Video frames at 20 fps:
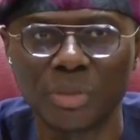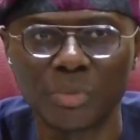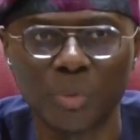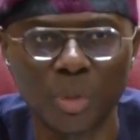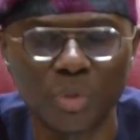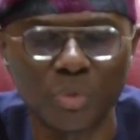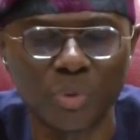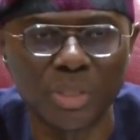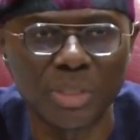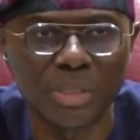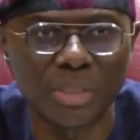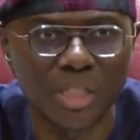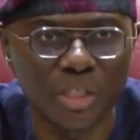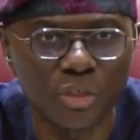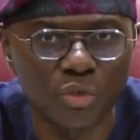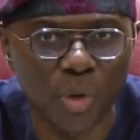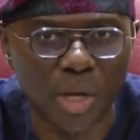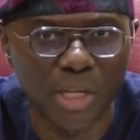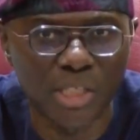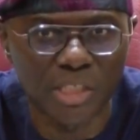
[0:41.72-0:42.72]
What we
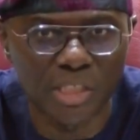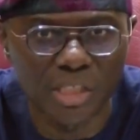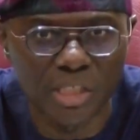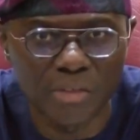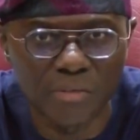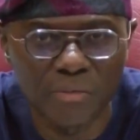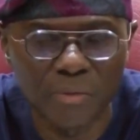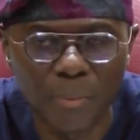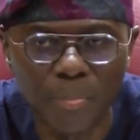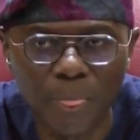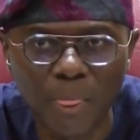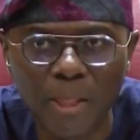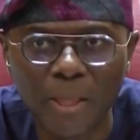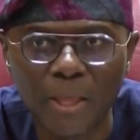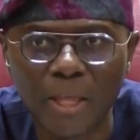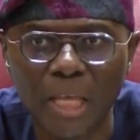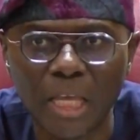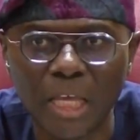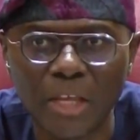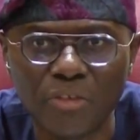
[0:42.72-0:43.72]
seek to achieve
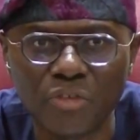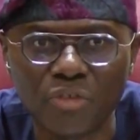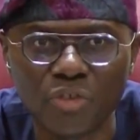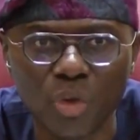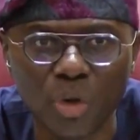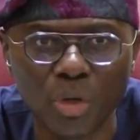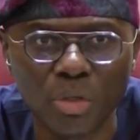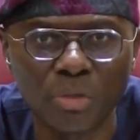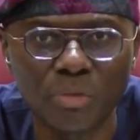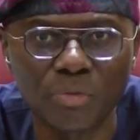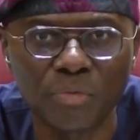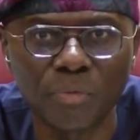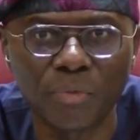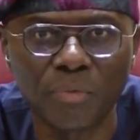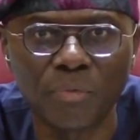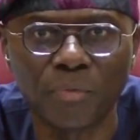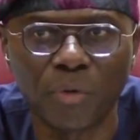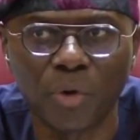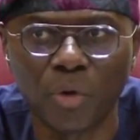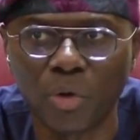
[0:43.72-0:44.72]
is not
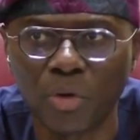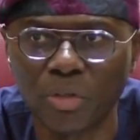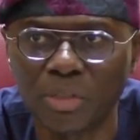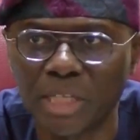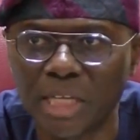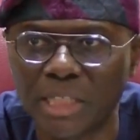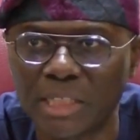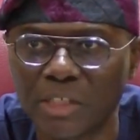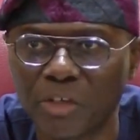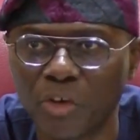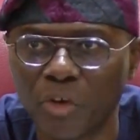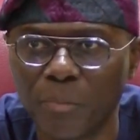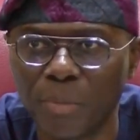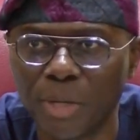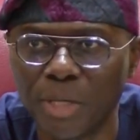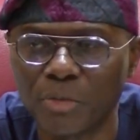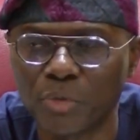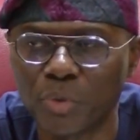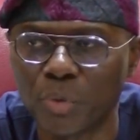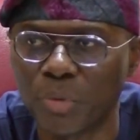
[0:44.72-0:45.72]
for us as a
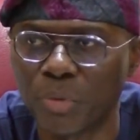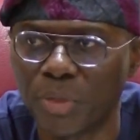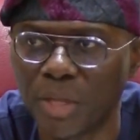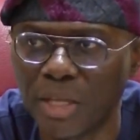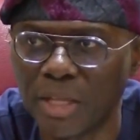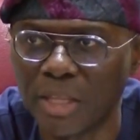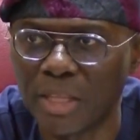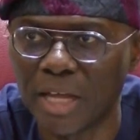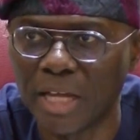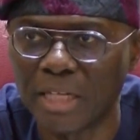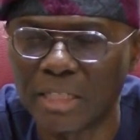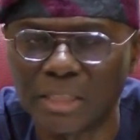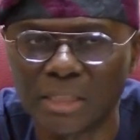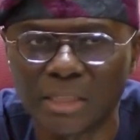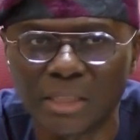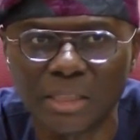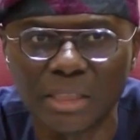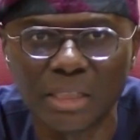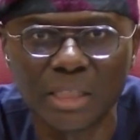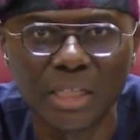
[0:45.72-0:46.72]
government to think that,
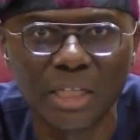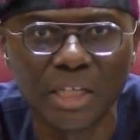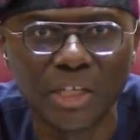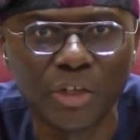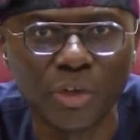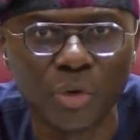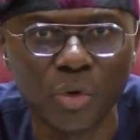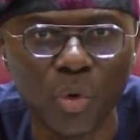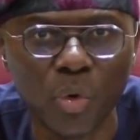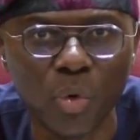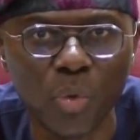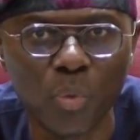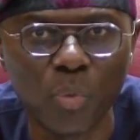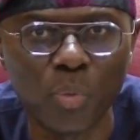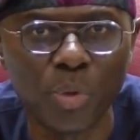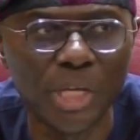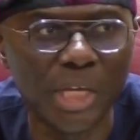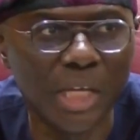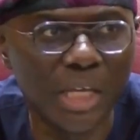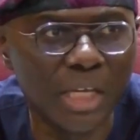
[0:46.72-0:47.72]
you know,
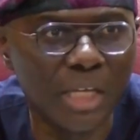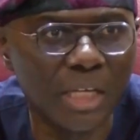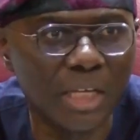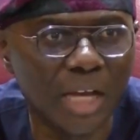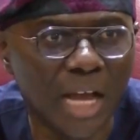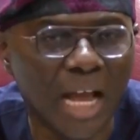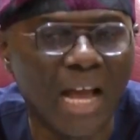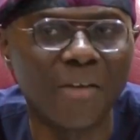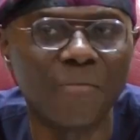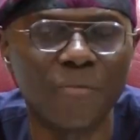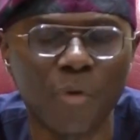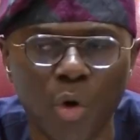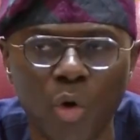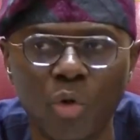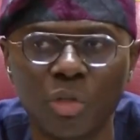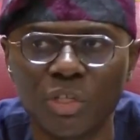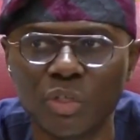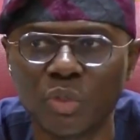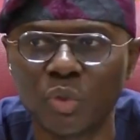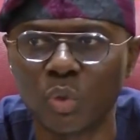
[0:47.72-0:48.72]
we have
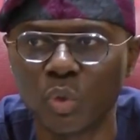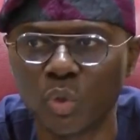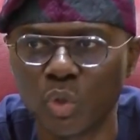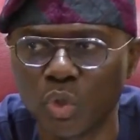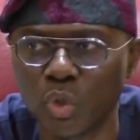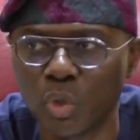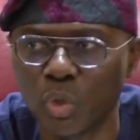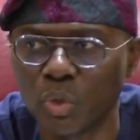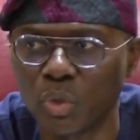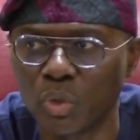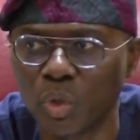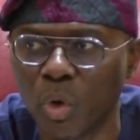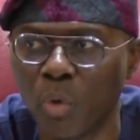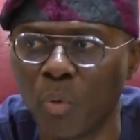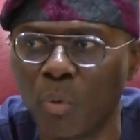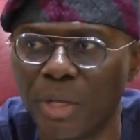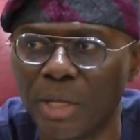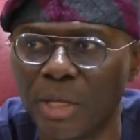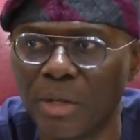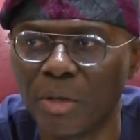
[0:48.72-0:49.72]
all the solutions
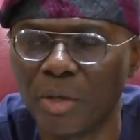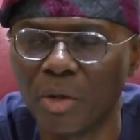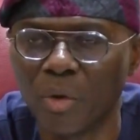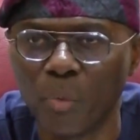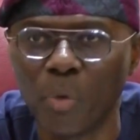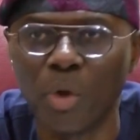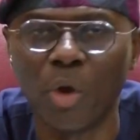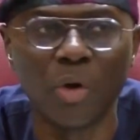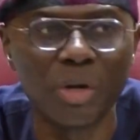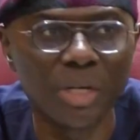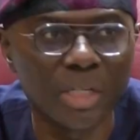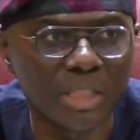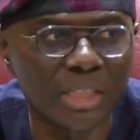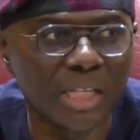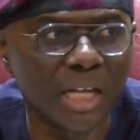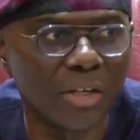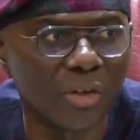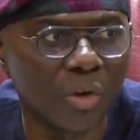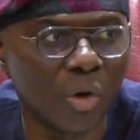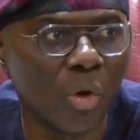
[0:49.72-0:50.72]
or we, we
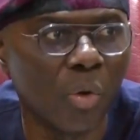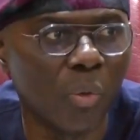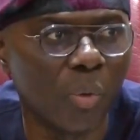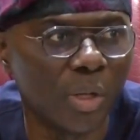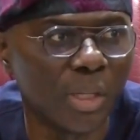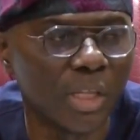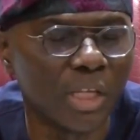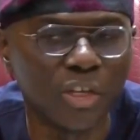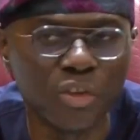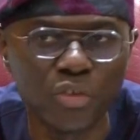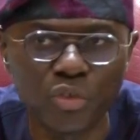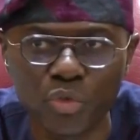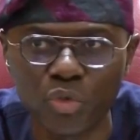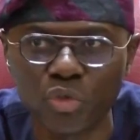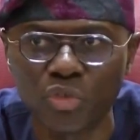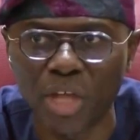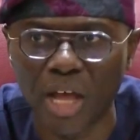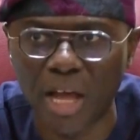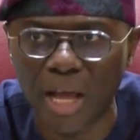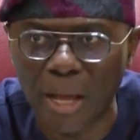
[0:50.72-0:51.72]
understand all what the
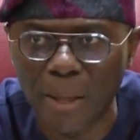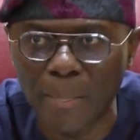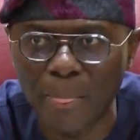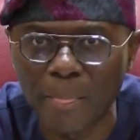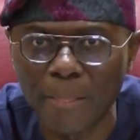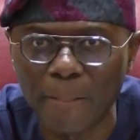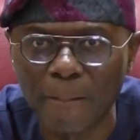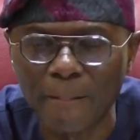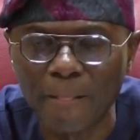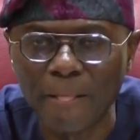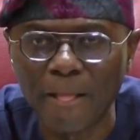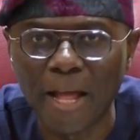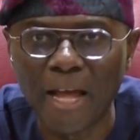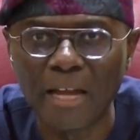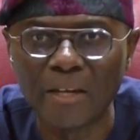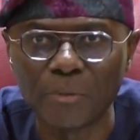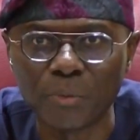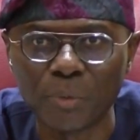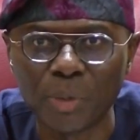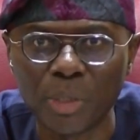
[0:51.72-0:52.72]
issues are
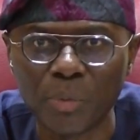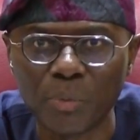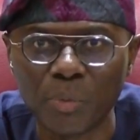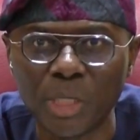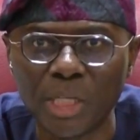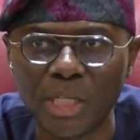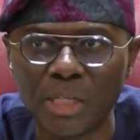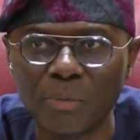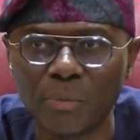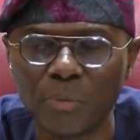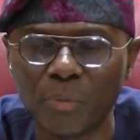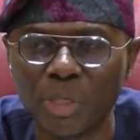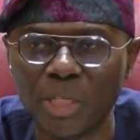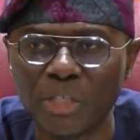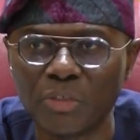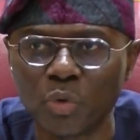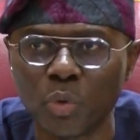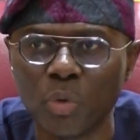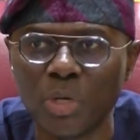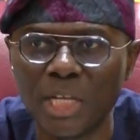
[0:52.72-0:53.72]
and we, we
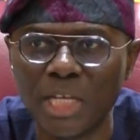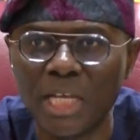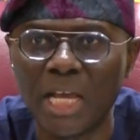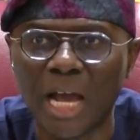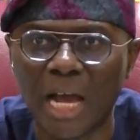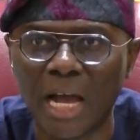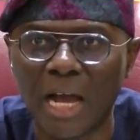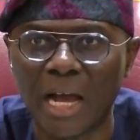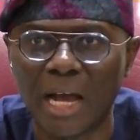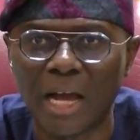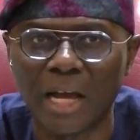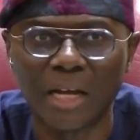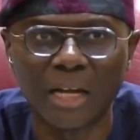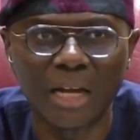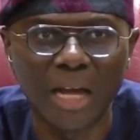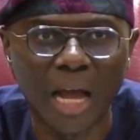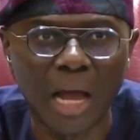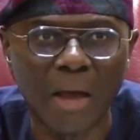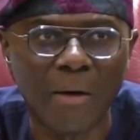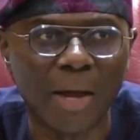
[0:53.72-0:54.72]
it's only our,
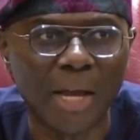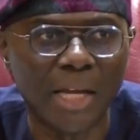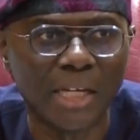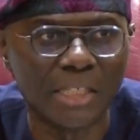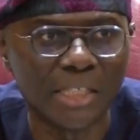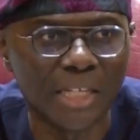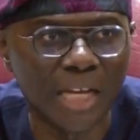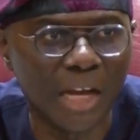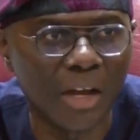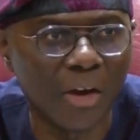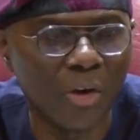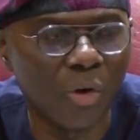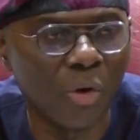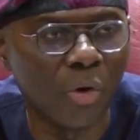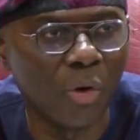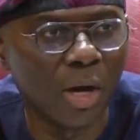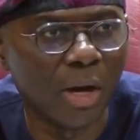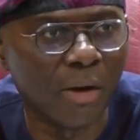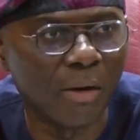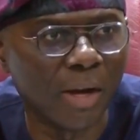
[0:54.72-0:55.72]
our idea
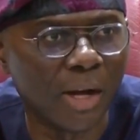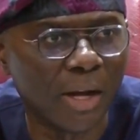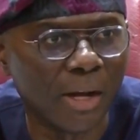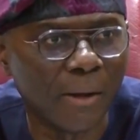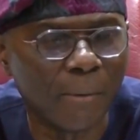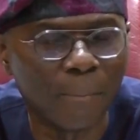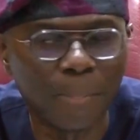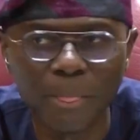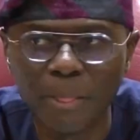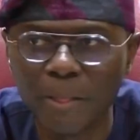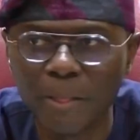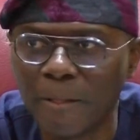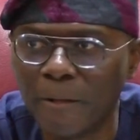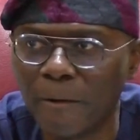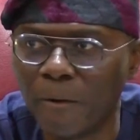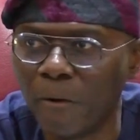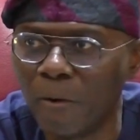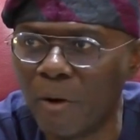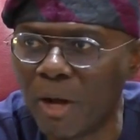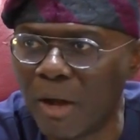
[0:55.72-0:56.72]
or our,
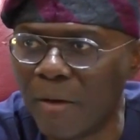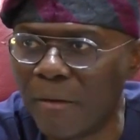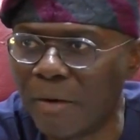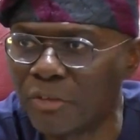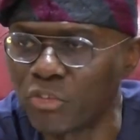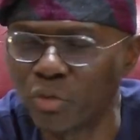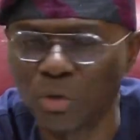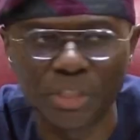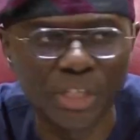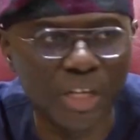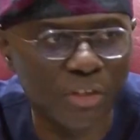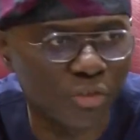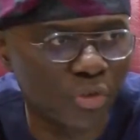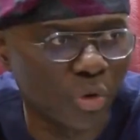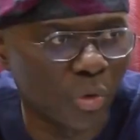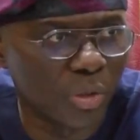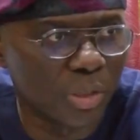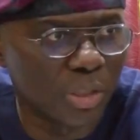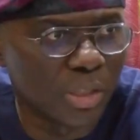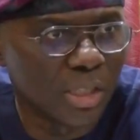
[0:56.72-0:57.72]
or our
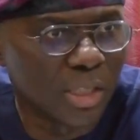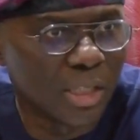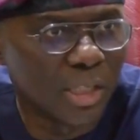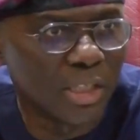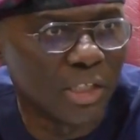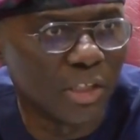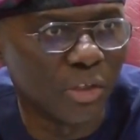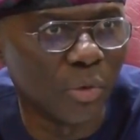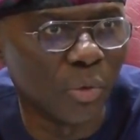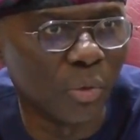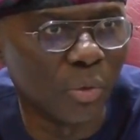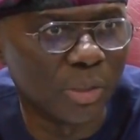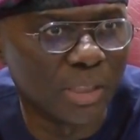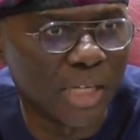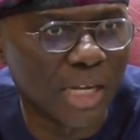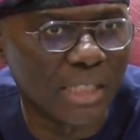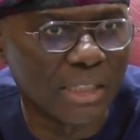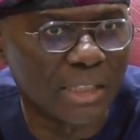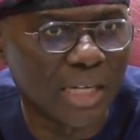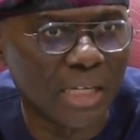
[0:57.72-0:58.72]
suggestion, you know,
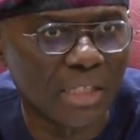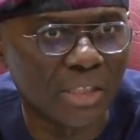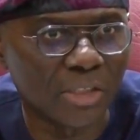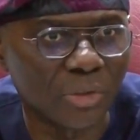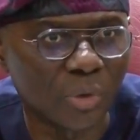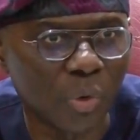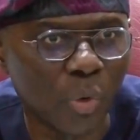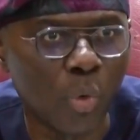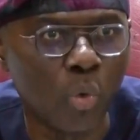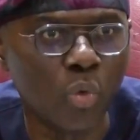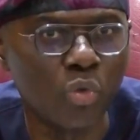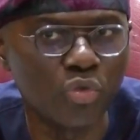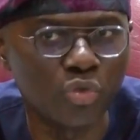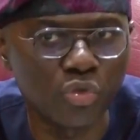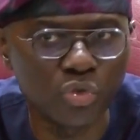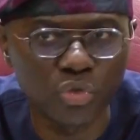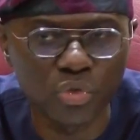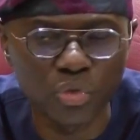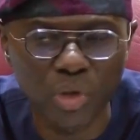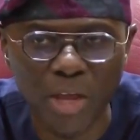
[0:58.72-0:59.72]
that, that
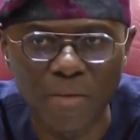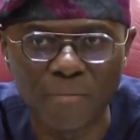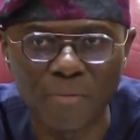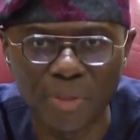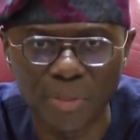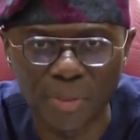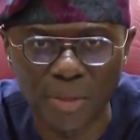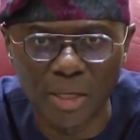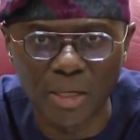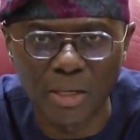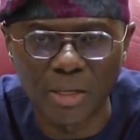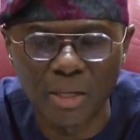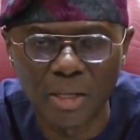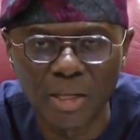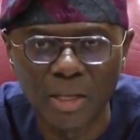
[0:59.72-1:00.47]
holds everything.